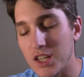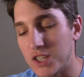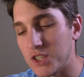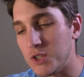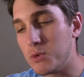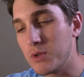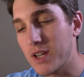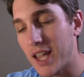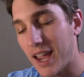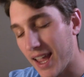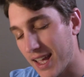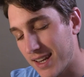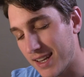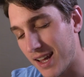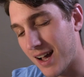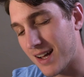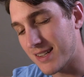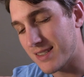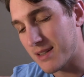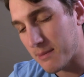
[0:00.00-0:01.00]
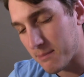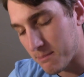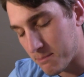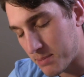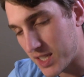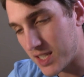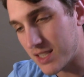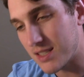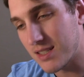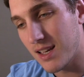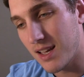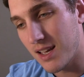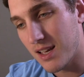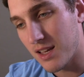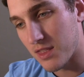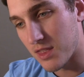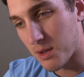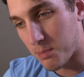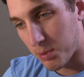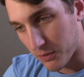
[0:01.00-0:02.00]
You cannot beat
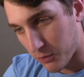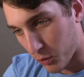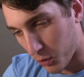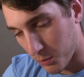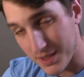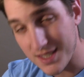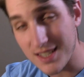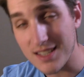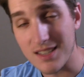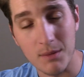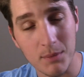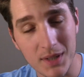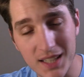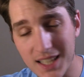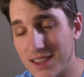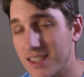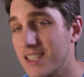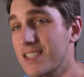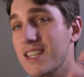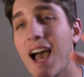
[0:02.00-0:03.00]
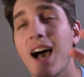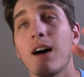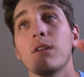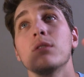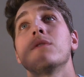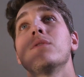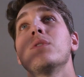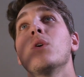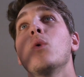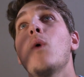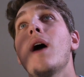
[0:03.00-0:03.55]
the performances. Let me get this out of the